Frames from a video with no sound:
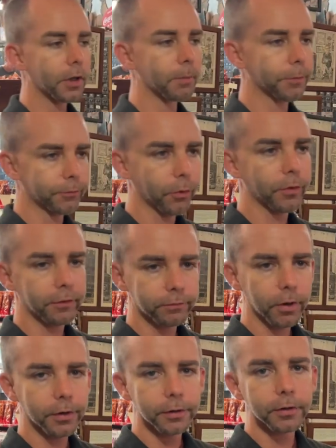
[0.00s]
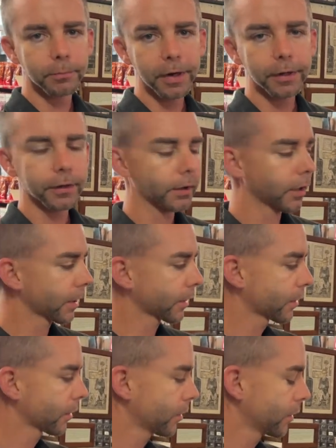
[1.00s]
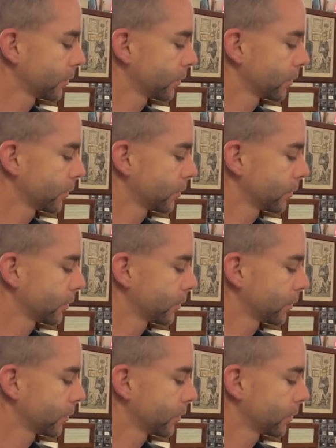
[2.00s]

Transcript: um, before they flooded and made it a lake.